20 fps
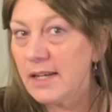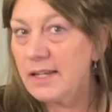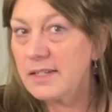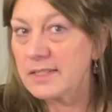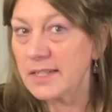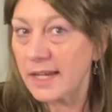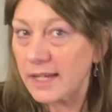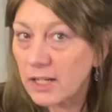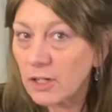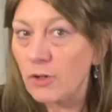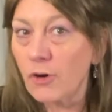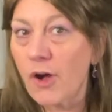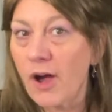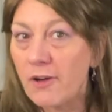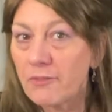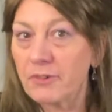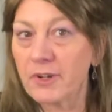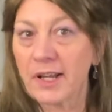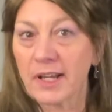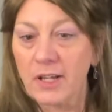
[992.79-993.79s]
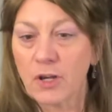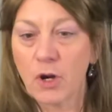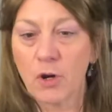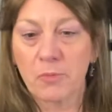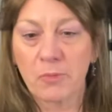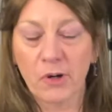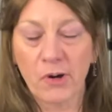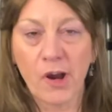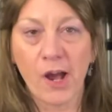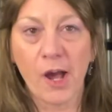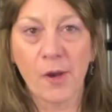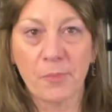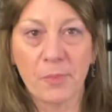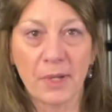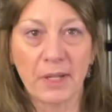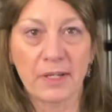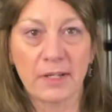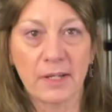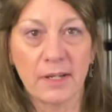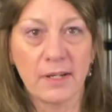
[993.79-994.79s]
take her off and I comb her up
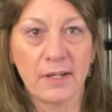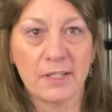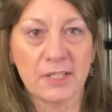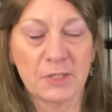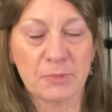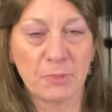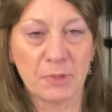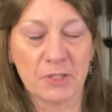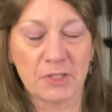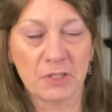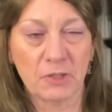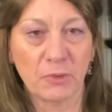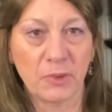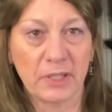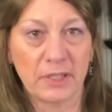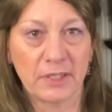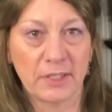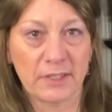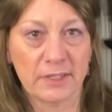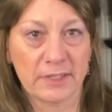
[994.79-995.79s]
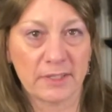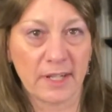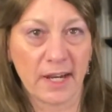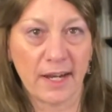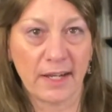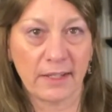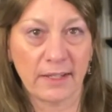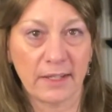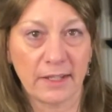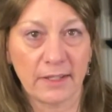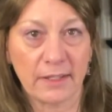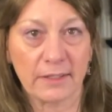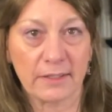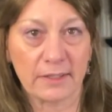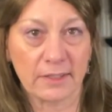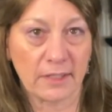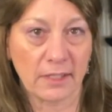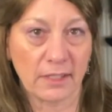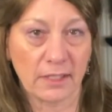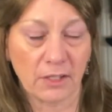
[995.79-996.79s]
and spritz her with the styling
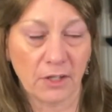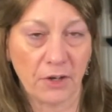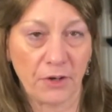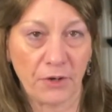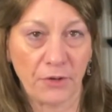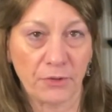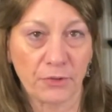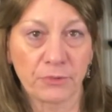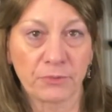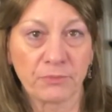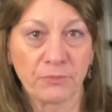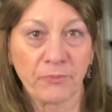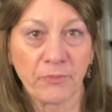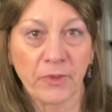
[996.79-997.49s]
silicone,